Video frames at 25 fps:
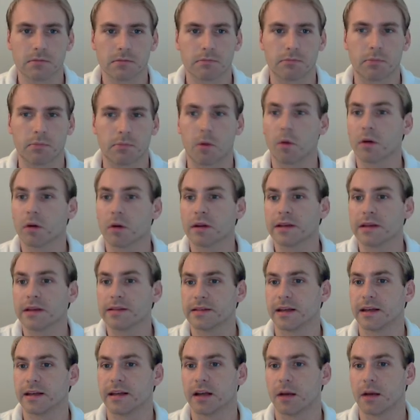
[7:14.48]
poorly
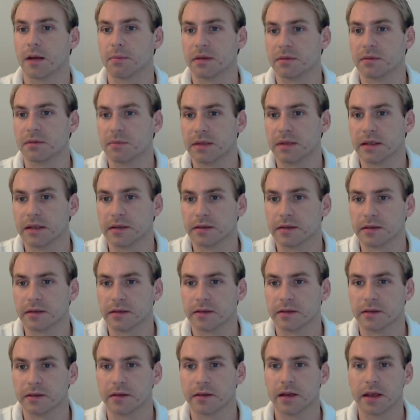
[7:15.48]
setting up his
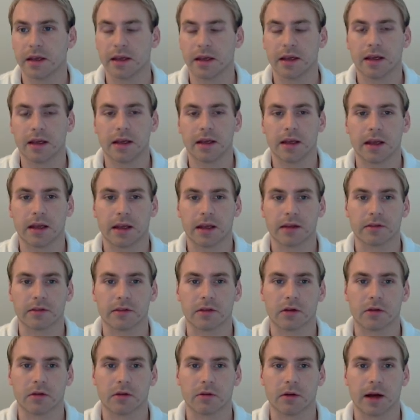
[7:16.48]
pieces. And
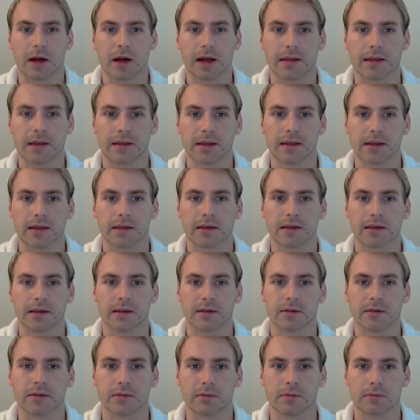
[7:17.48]
so I think that
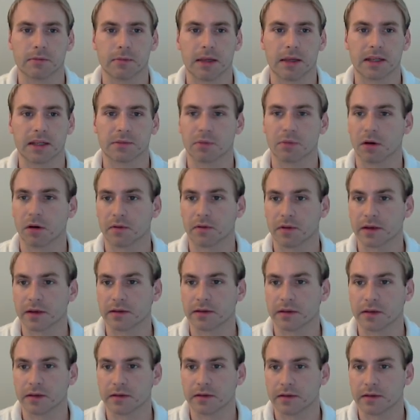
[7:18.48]
this makes perfect
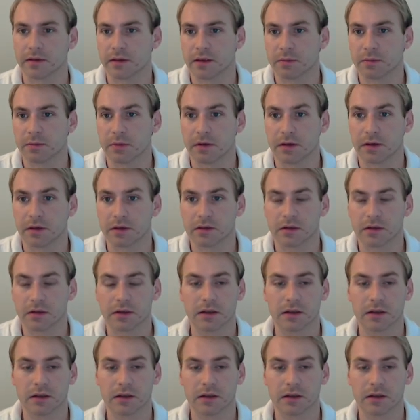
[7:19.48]
sense in this position.